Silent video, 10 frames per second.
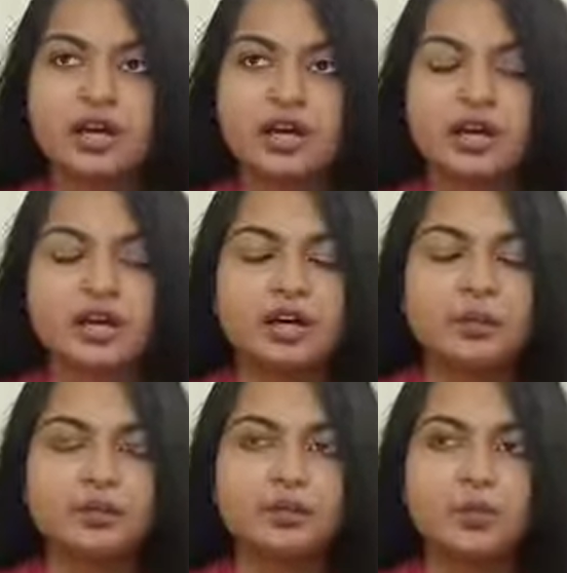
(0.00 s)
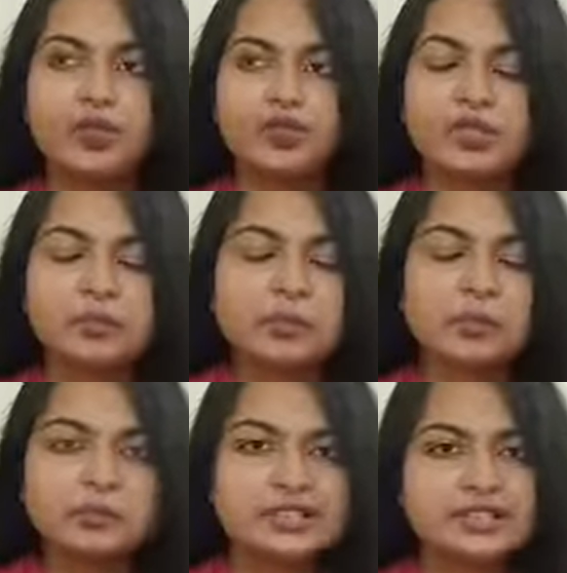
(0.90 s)
One thing
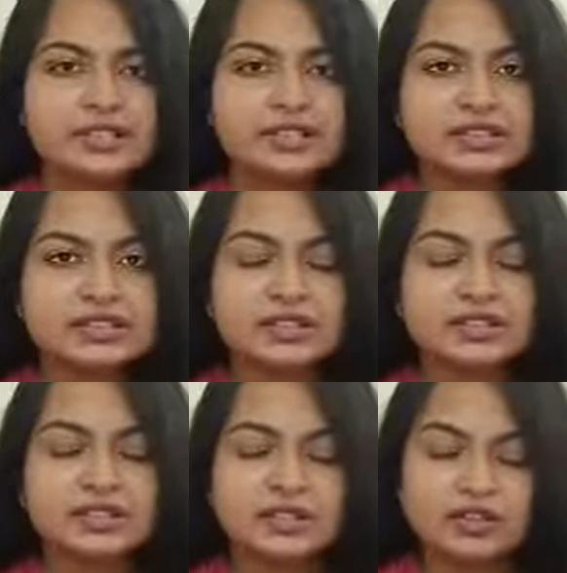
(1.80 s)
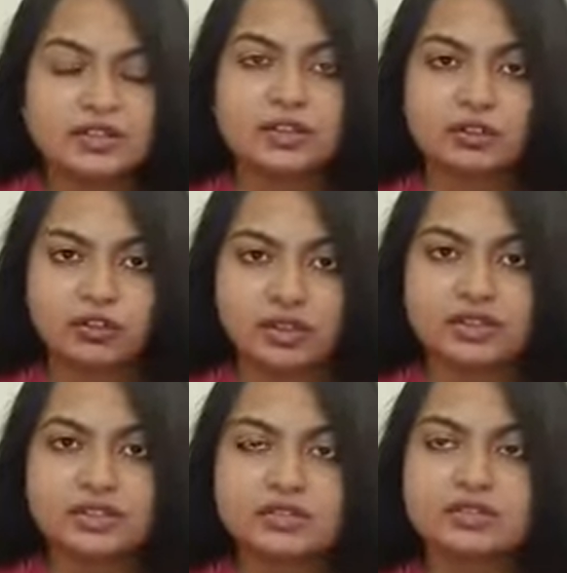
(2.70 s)
about PTE, since it's a
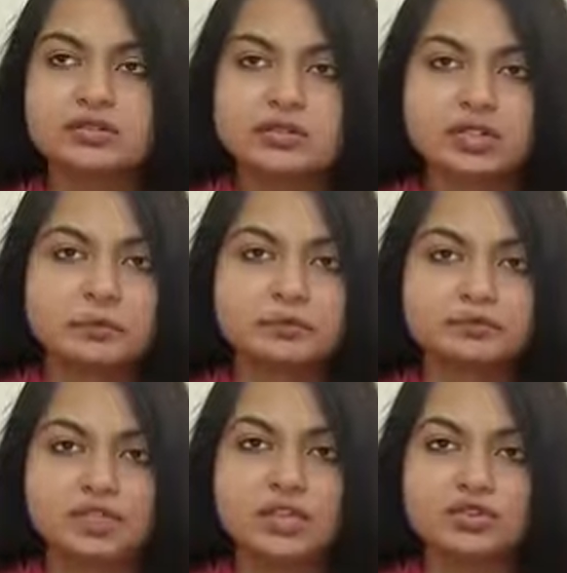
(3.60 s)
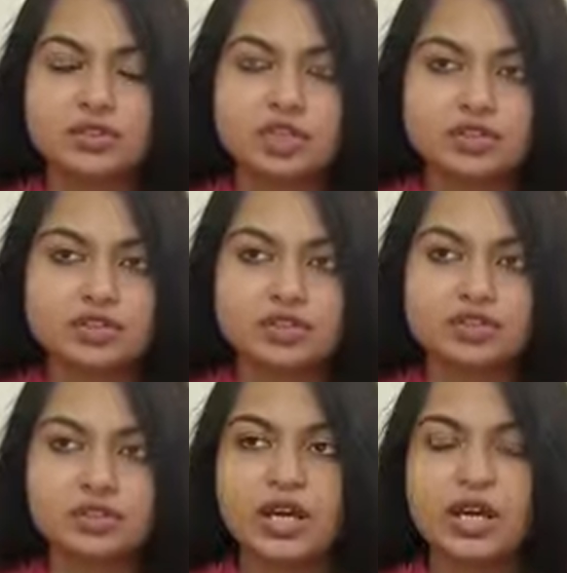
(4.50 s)
recent
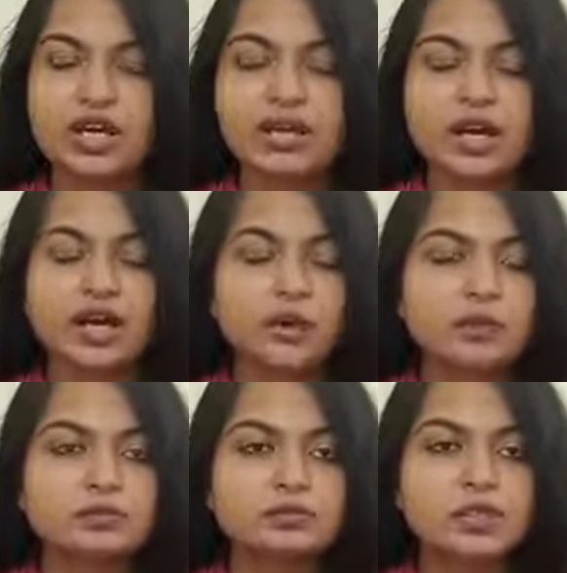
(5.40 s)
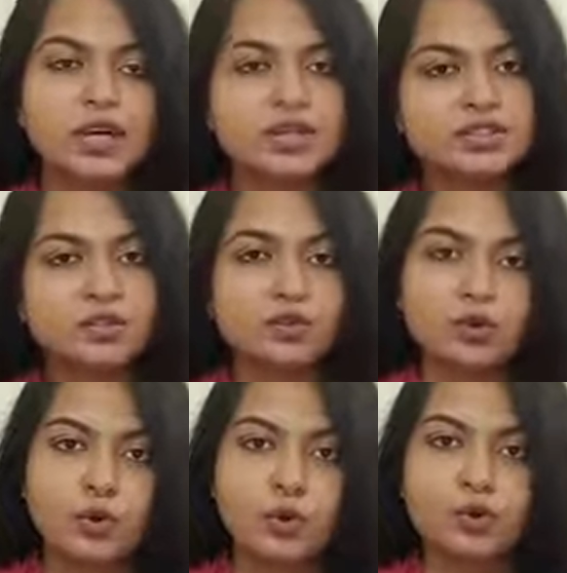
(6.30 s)
introduction, now as you
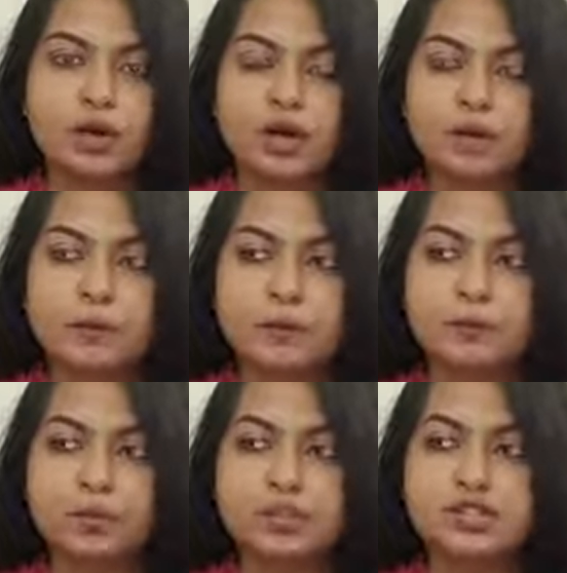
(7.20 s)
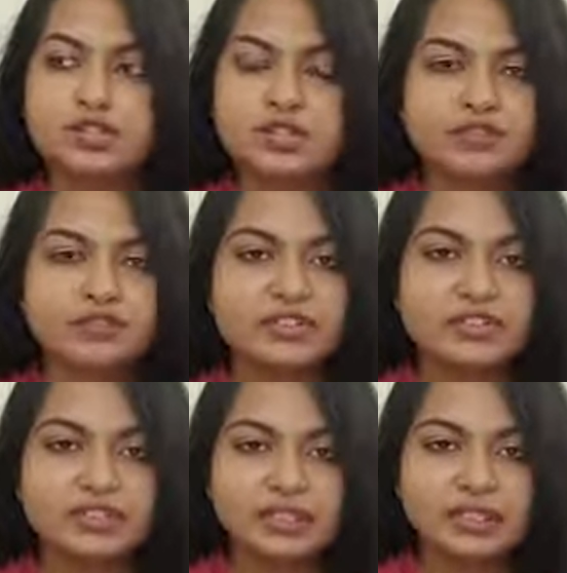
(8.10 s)
know, most of the
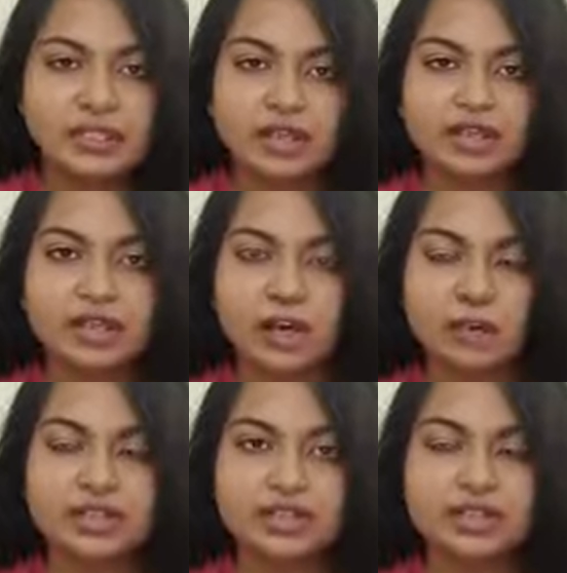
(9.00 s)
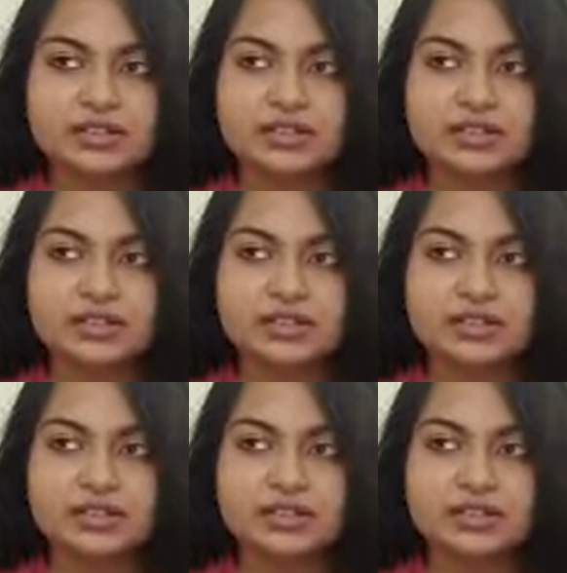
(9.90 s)
studying nowadays